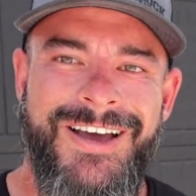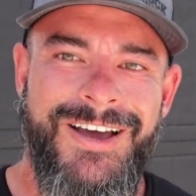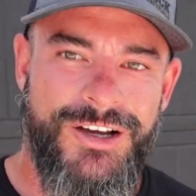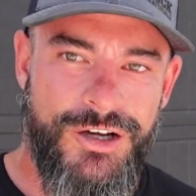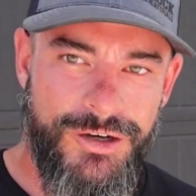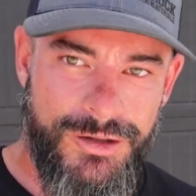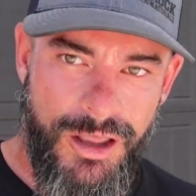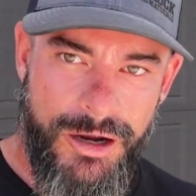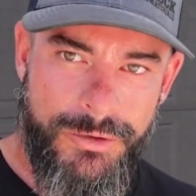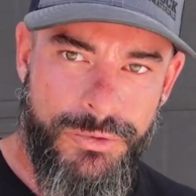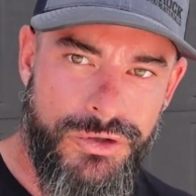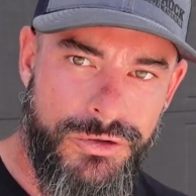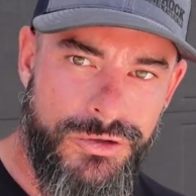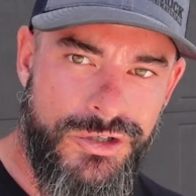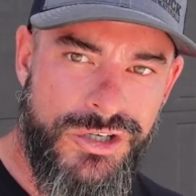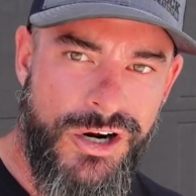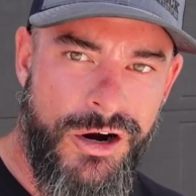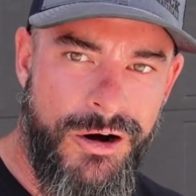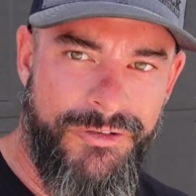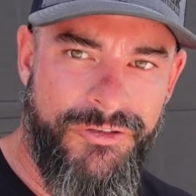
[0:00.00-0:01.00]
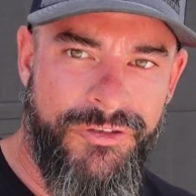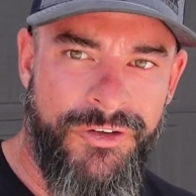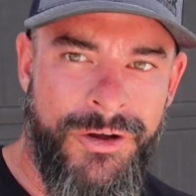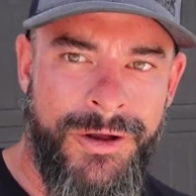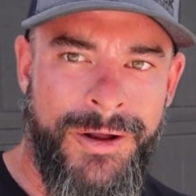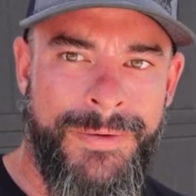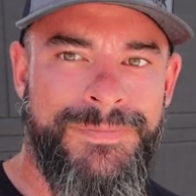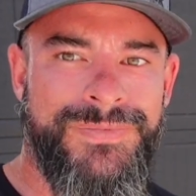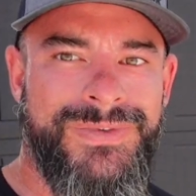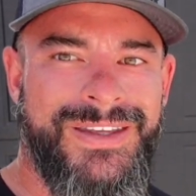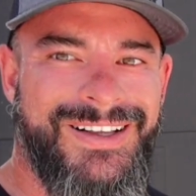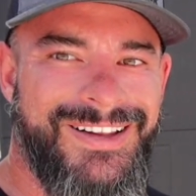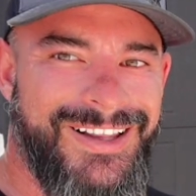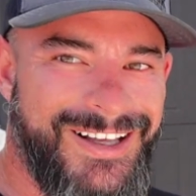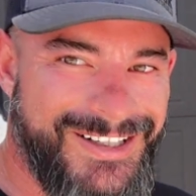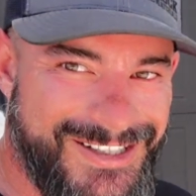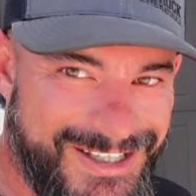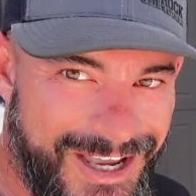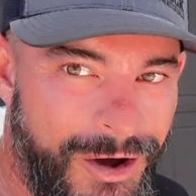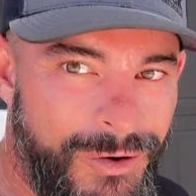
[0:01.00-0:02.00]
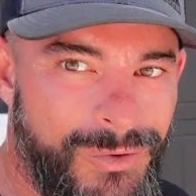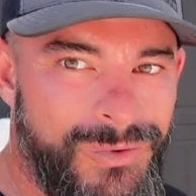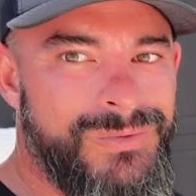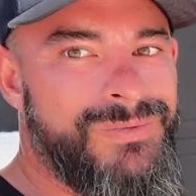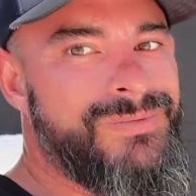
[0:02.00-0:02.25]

Good luck with your turf. Let's go.